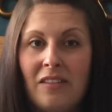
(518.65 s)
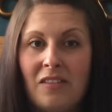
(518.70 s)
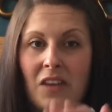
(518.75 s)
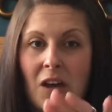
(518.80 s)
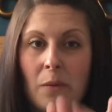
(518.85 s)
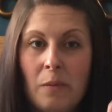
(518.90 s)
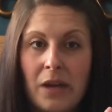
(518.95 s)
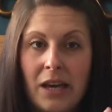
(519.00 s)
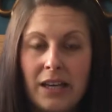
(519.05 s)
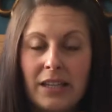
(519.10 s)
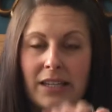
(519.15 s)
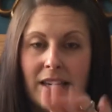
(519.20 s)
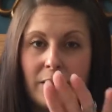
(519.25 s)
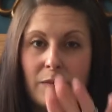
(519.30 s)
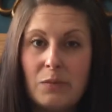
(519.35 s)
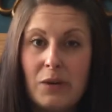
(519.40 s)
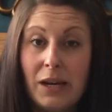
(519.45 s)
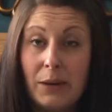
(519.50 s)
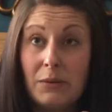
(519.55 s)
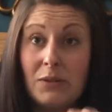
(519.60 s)
they'll be
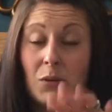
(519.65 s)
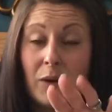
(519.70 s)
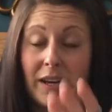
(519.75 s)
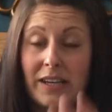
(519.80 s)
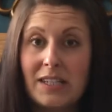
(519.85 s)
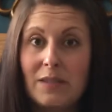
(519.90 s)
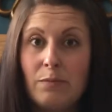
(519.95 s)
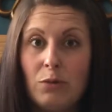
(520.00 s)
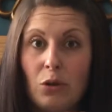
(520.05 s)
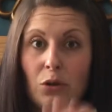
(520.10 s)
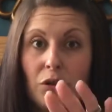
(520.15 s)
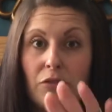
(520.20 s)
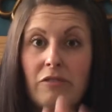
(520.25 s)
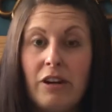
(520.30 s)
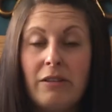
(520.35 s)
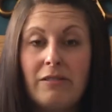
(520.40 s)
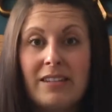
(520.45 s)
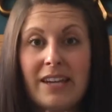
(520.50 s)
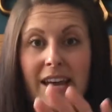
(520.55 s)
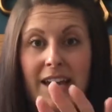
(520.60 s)
able to explore the
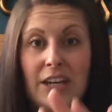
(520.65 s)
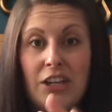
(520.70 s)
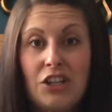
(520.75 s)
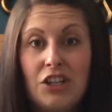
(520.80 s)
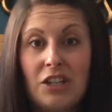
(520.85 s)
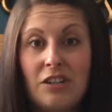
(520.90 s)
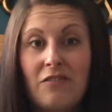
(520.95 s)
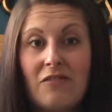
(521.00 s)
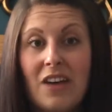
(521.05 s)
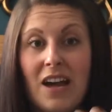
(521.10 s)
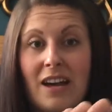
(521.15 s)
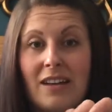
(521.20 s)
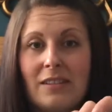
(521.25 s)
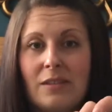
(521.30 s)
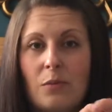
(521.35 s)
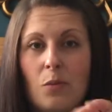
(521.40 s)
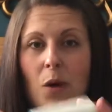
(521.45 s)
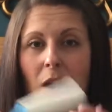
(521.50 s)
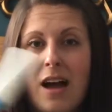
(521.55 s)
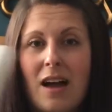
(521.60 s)
rotation of that
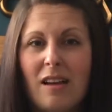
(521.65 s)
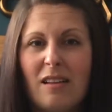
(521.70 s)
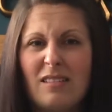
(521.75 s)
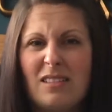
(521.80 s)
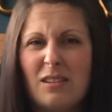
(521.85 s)
as well.